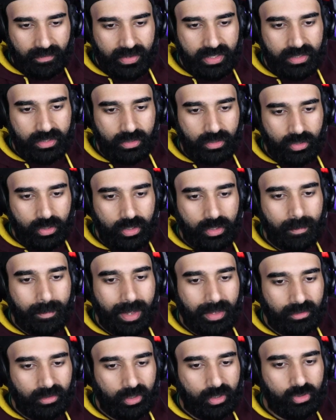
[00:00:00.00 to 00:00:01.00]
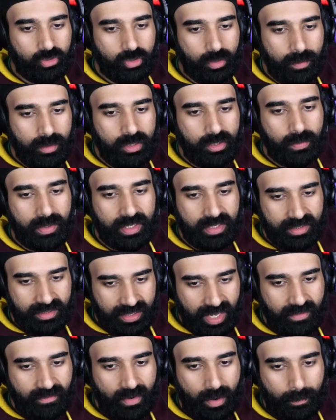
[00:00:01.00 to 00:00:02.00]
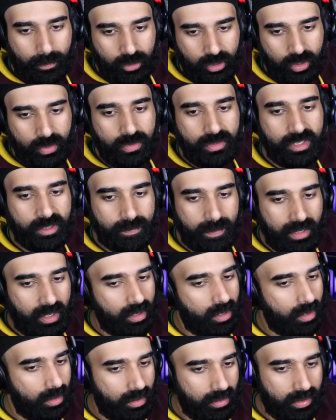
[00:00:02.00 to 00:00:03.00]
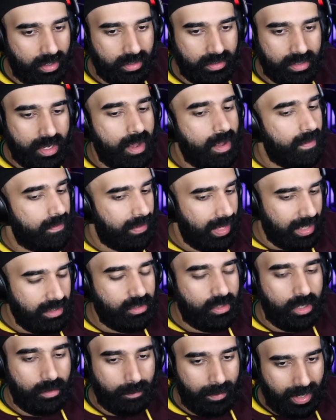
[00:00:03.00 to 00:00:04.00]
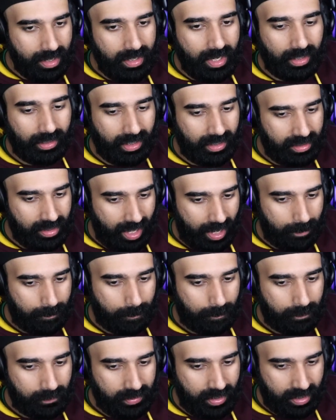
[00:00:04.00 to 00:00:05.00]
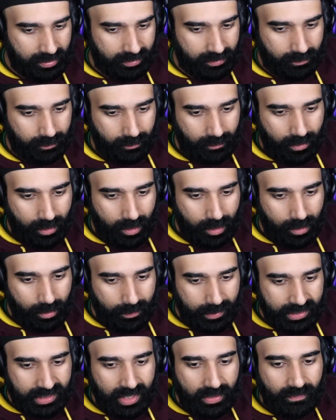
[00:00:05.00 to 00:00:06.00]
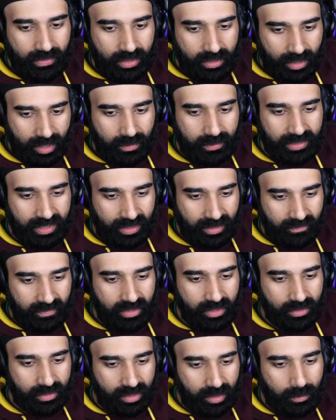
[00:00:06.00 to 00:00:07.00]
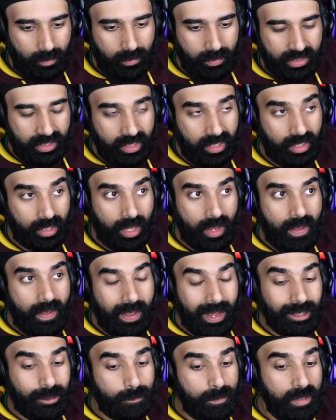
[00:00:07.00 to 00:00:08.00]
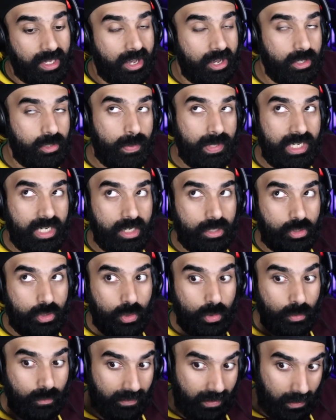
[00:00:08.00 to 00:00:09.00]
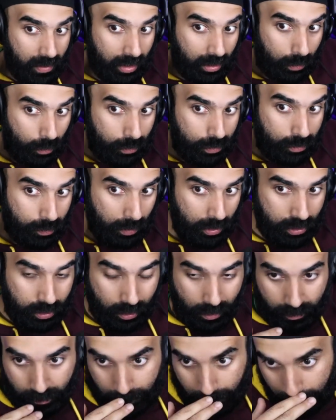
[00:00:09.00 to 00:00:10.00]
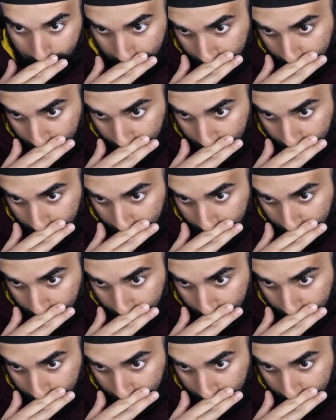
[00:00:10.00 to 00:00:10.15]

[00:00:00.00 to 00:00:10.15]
us a good amount to contribute so we can save up or choose to spend on other things. That's good, Mandy. I like that. Yes. because I definitely thought it was an every year thing when we did it. It's because we did two very close to each other.